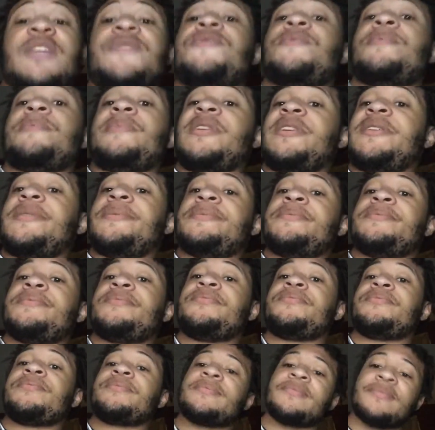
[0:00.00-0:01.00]
it for me.
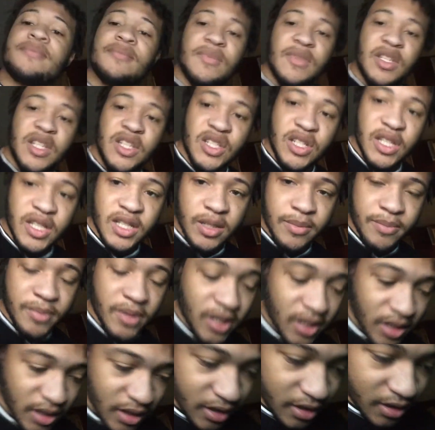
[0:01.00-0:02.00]
DJ is
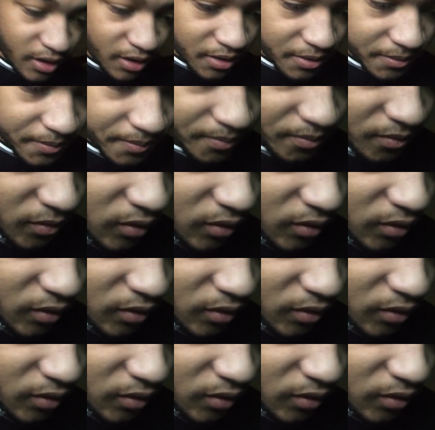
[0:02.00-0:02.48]
about it here.